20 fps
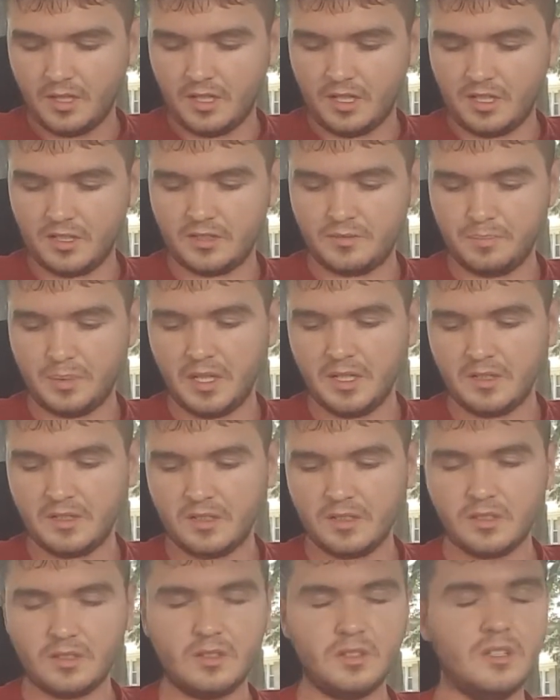it's
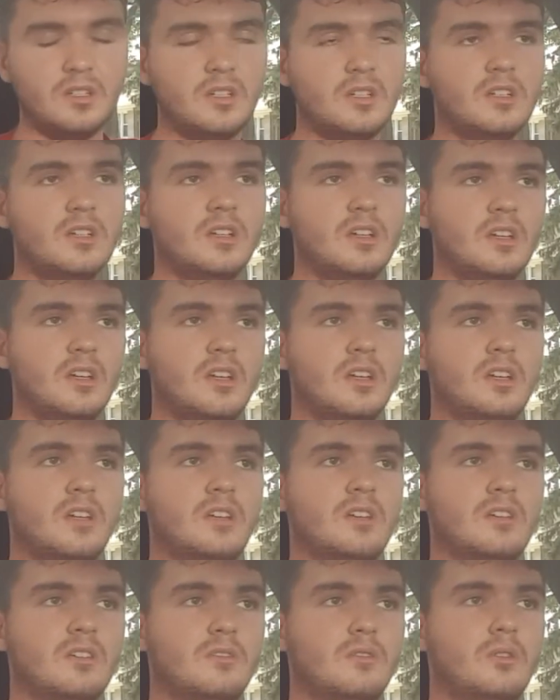basically
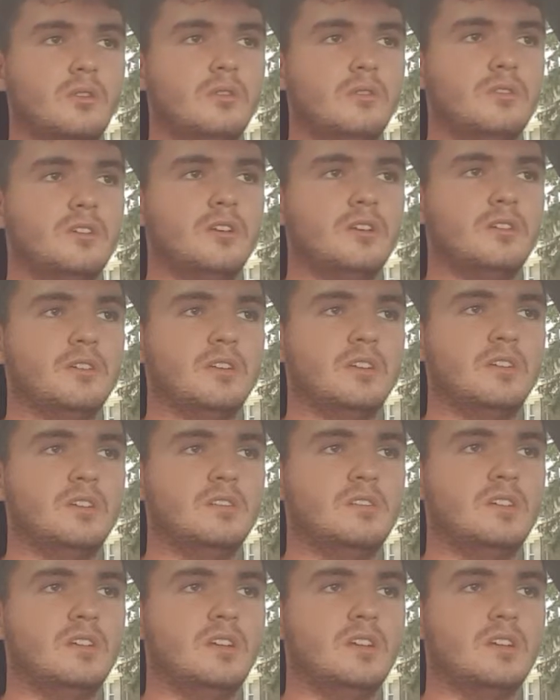a cold air
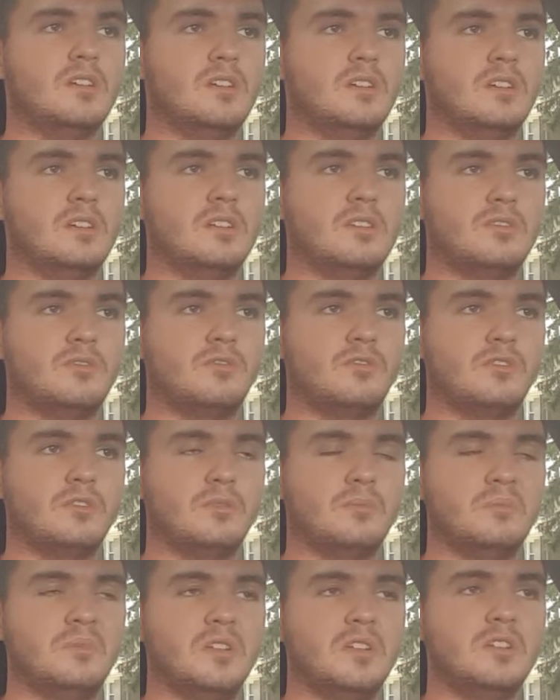intake. It's
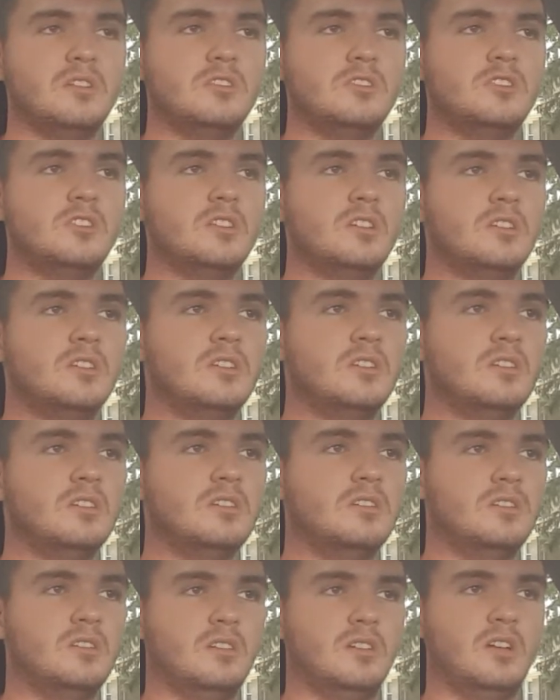from InGen.
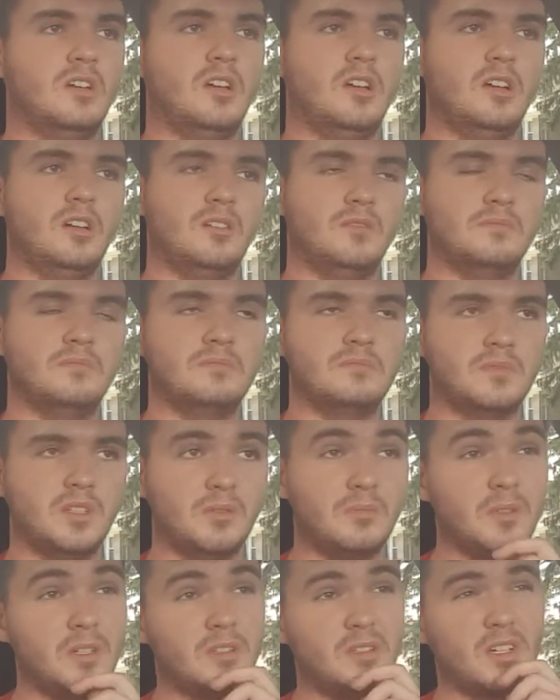
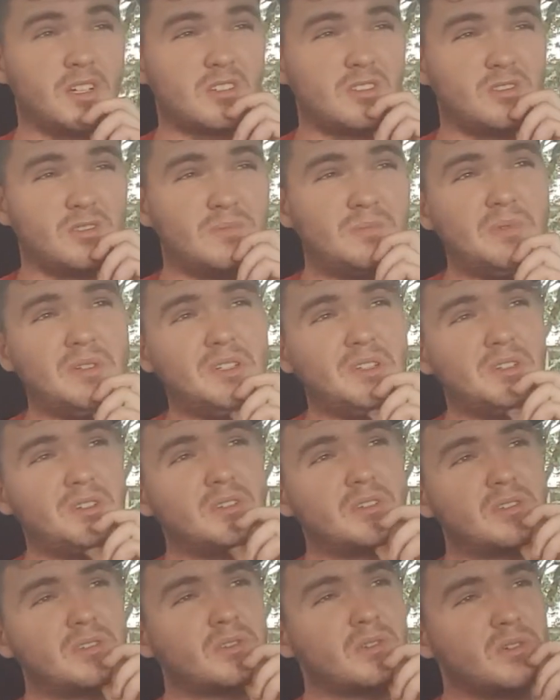They make actually pretty
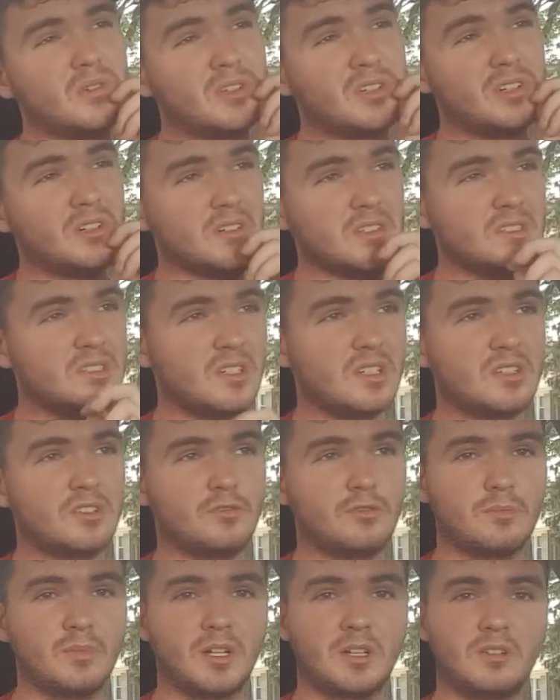good cold air intakes
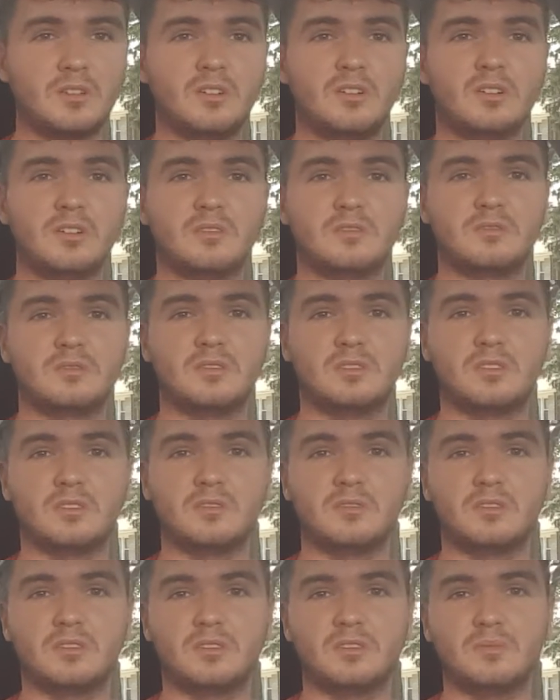for my car.
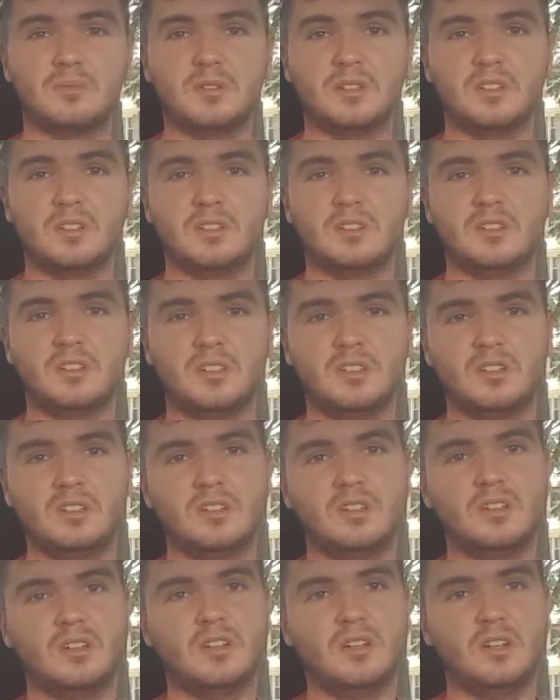They're a bit on the
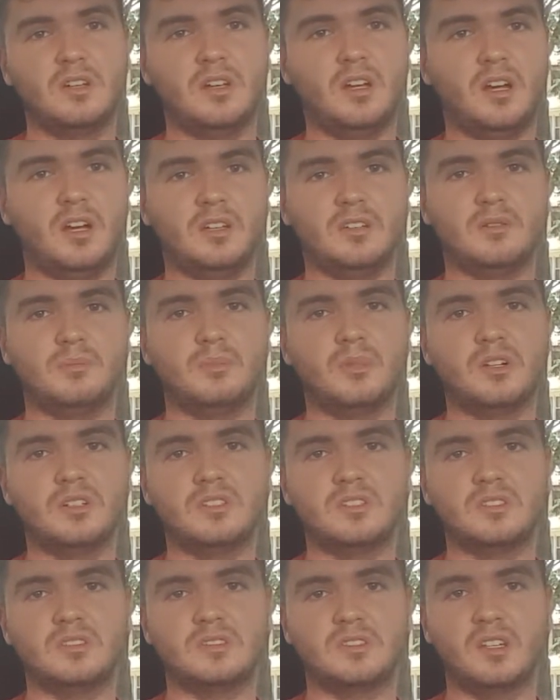
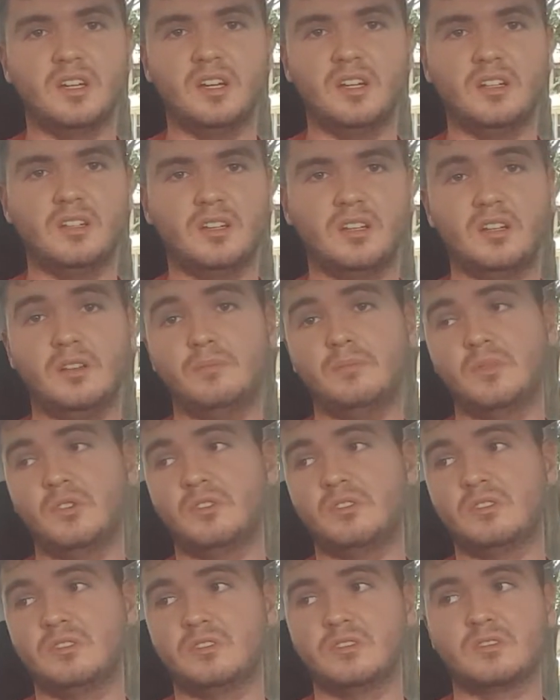budget side. I am
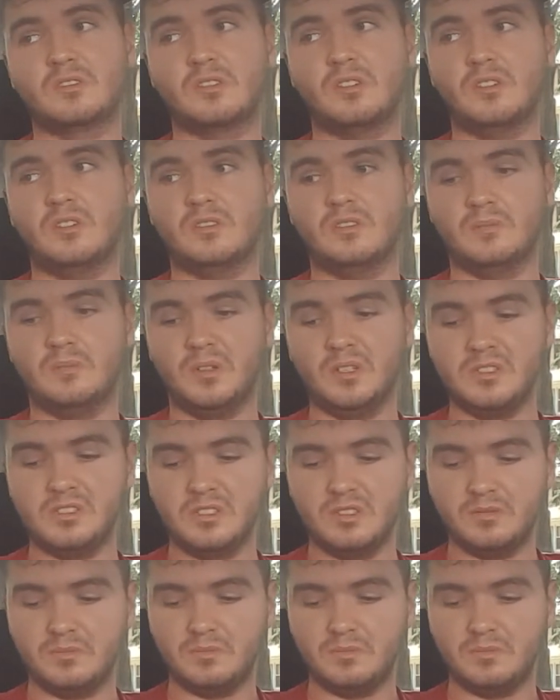building this car on a budget,